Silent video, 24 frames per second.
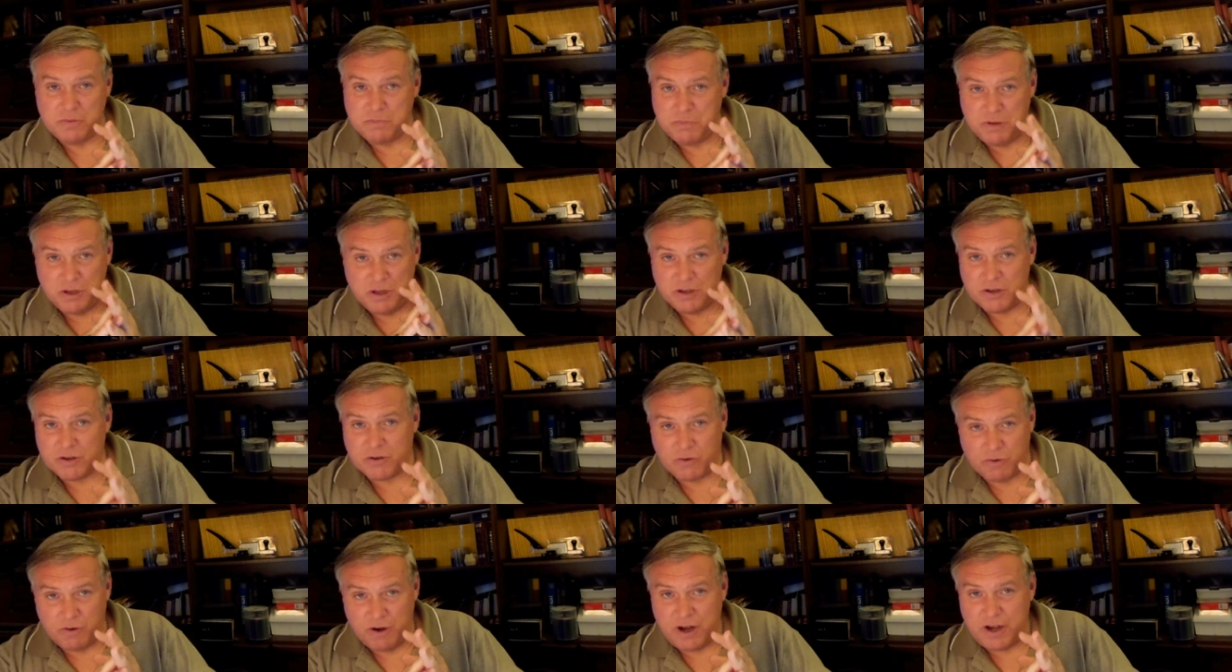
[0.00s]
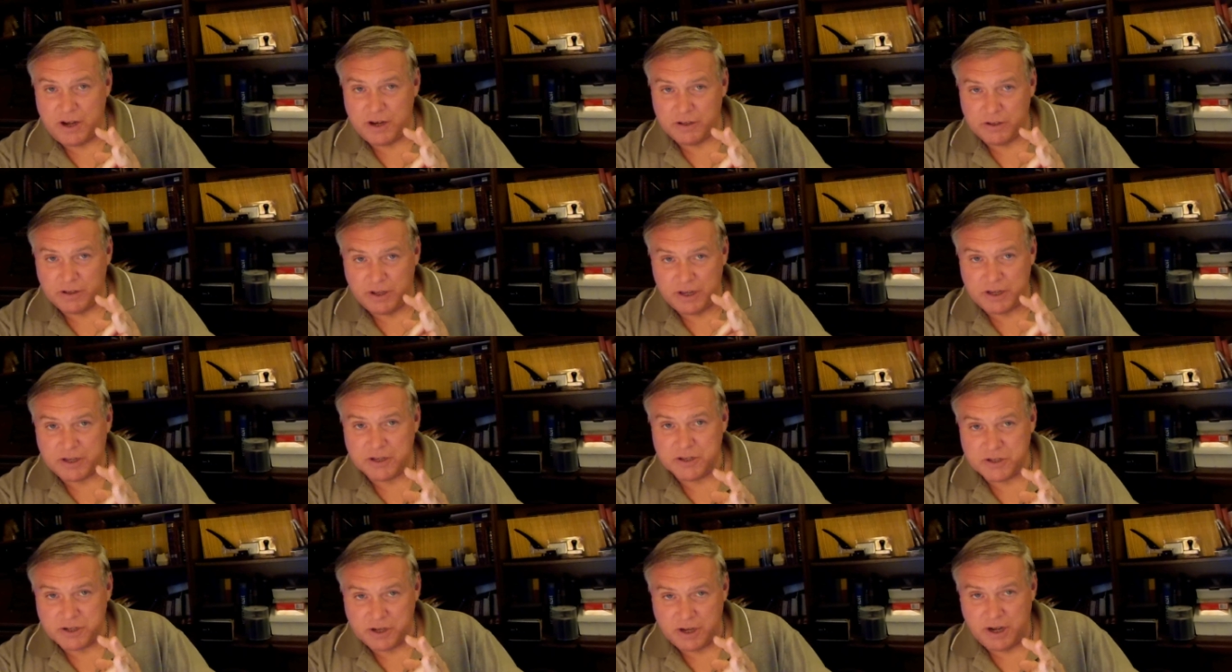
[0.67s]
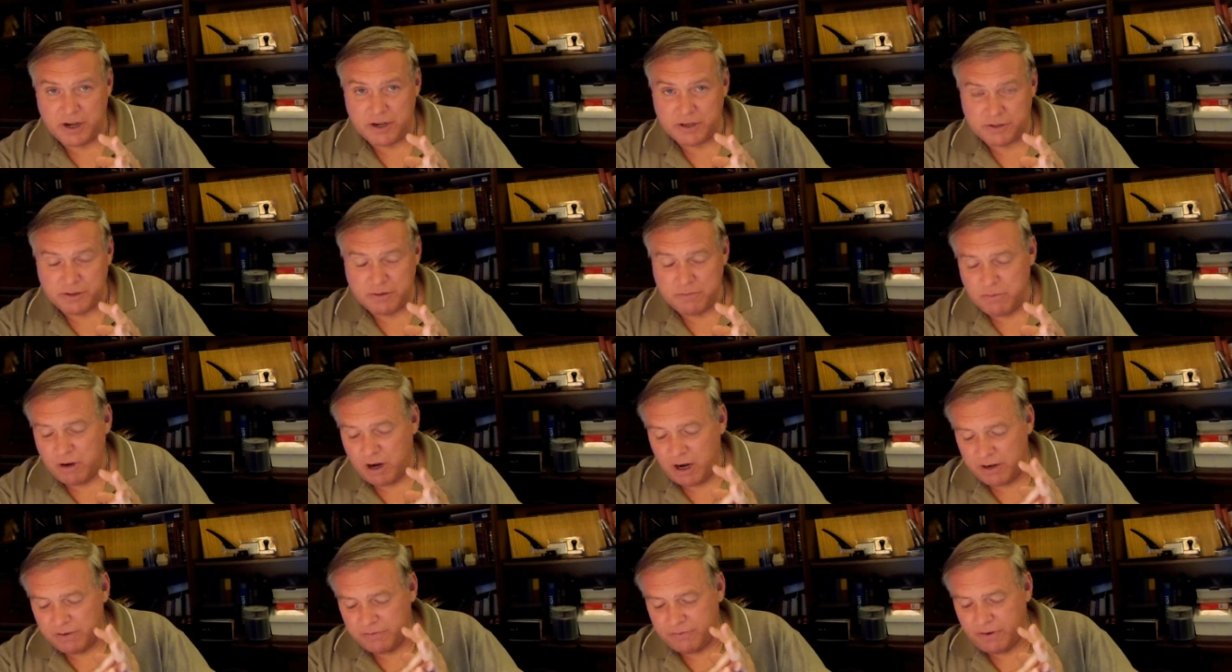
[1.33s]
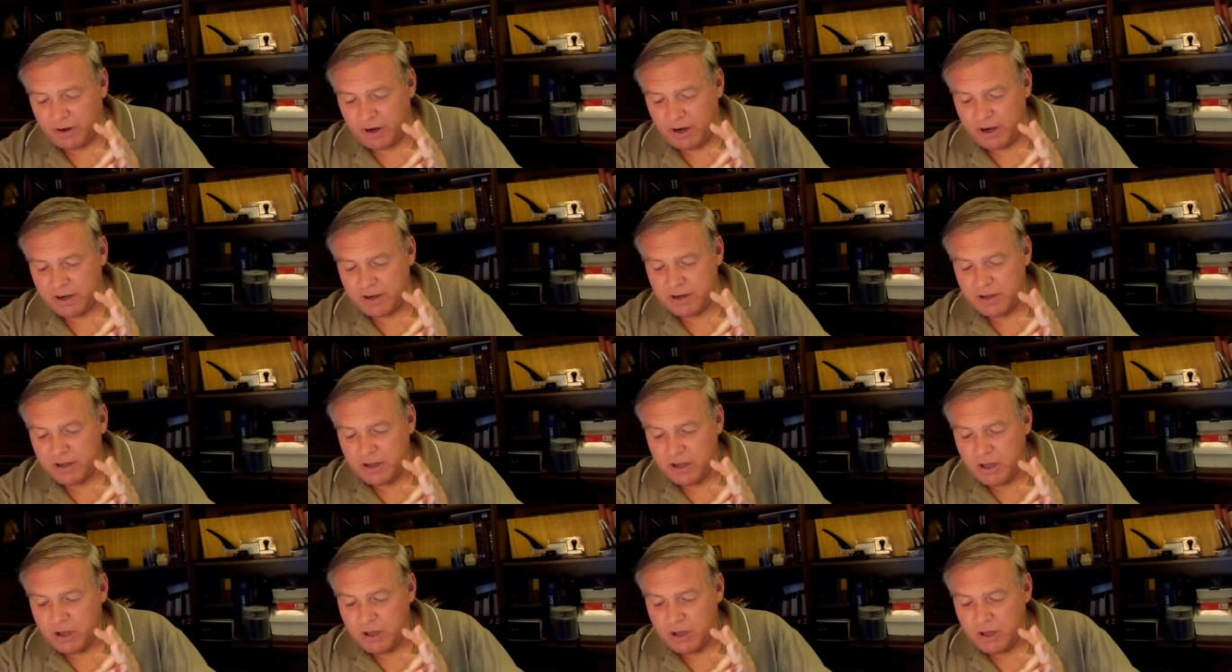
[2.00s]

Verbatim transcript: being created like in genetically modified.